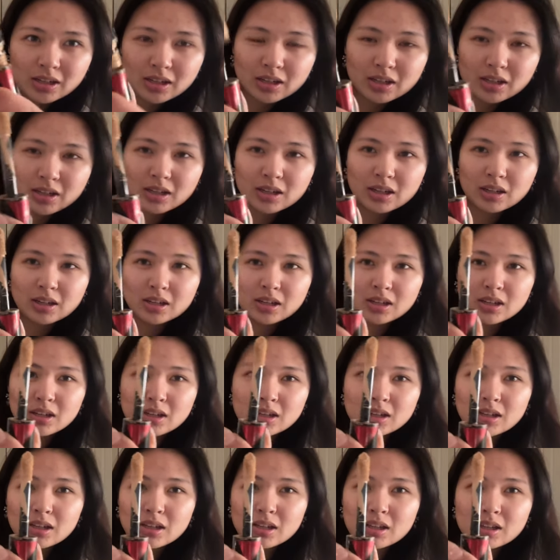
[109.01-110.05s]

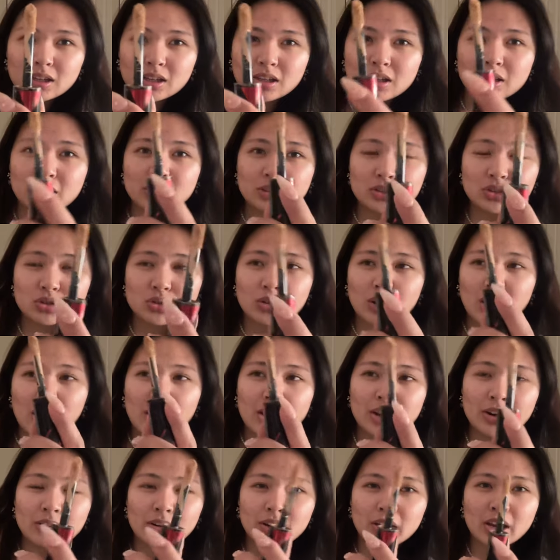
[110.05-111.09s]
it is
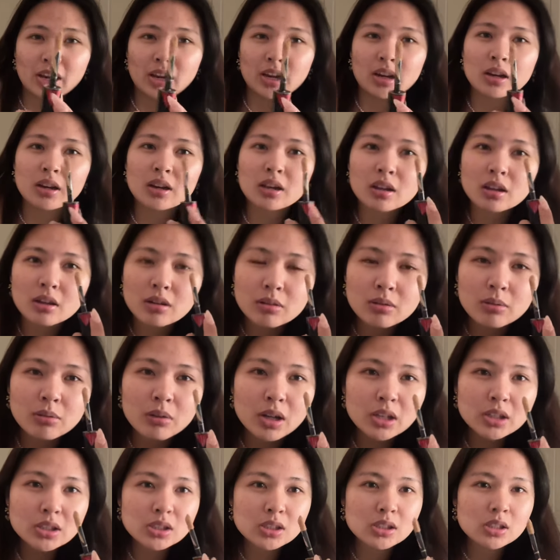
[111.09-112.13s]
dry. Okay,
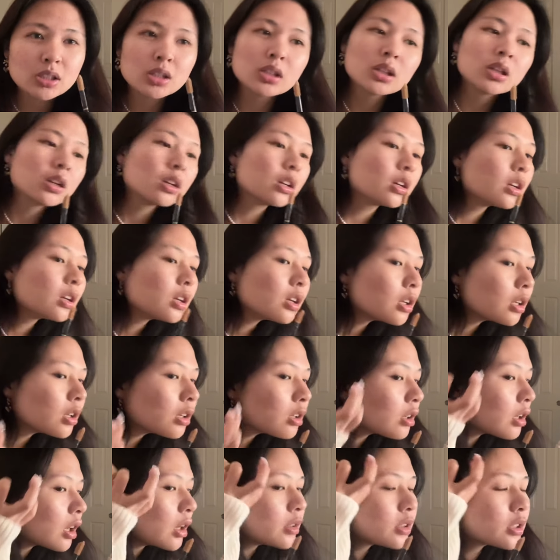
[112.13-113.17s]
watch.
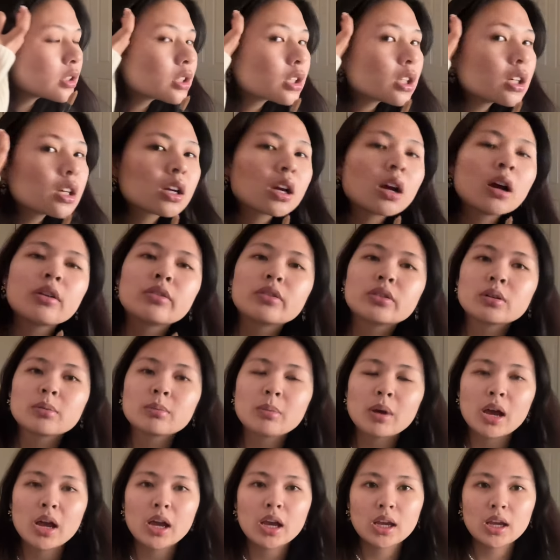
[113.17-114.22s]
I'm just gonna cover
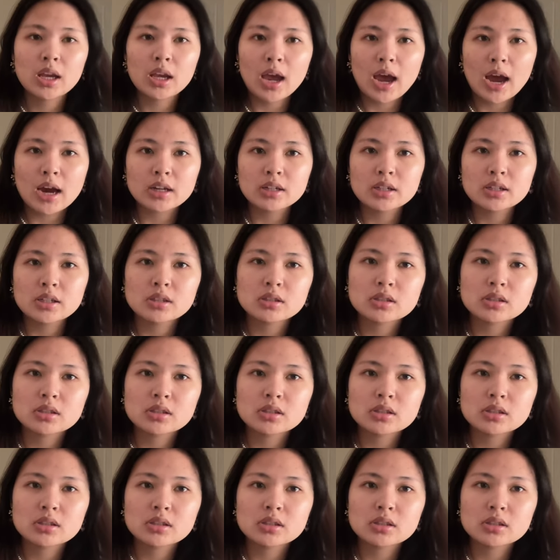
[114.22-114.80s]
my acne